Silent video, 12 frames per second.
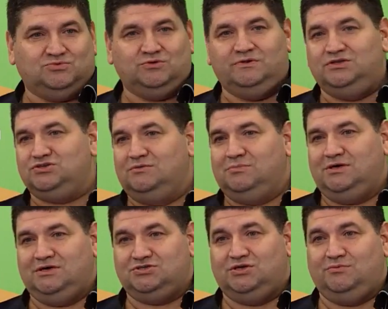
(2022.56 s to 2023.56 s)
about its
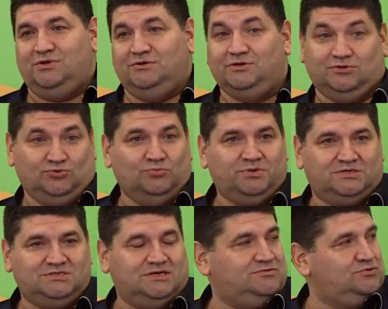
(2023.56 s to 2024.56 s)
Gran
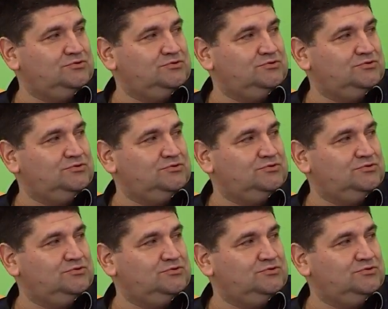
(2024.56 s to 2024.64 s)
Turismo